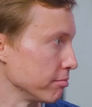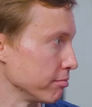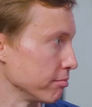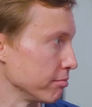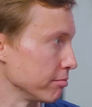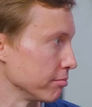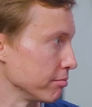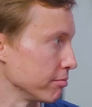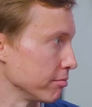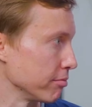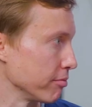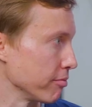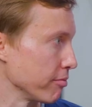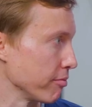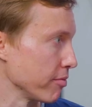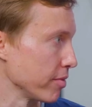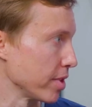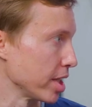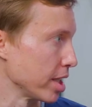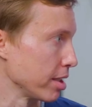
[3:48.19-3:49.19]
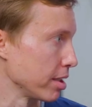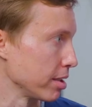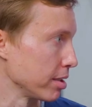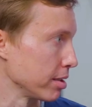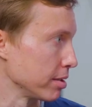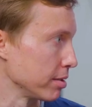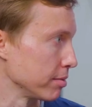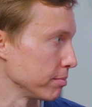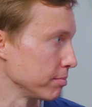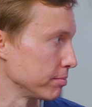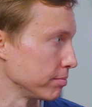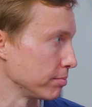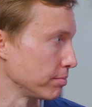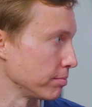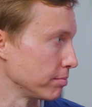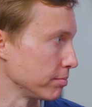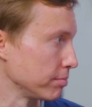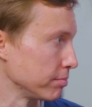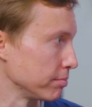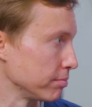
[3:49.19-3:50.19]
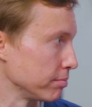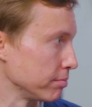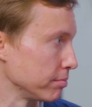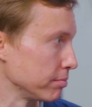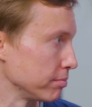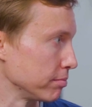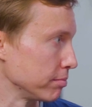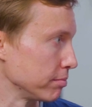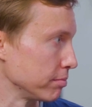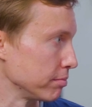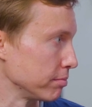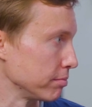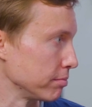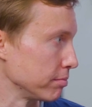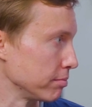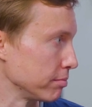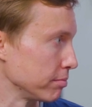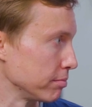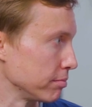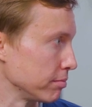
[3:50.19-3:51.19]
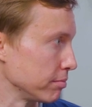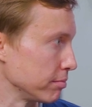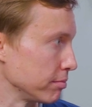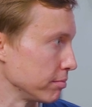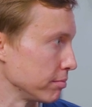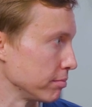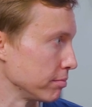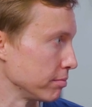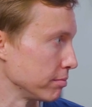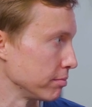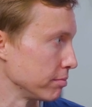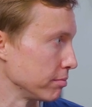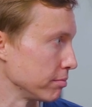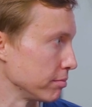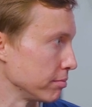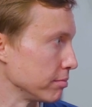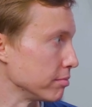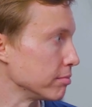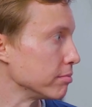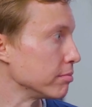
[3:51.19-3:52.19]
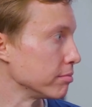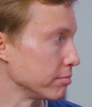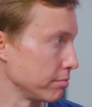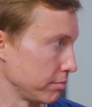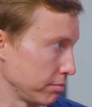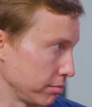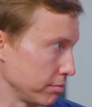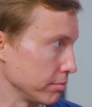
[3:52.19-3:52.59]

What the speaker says: (not speaking)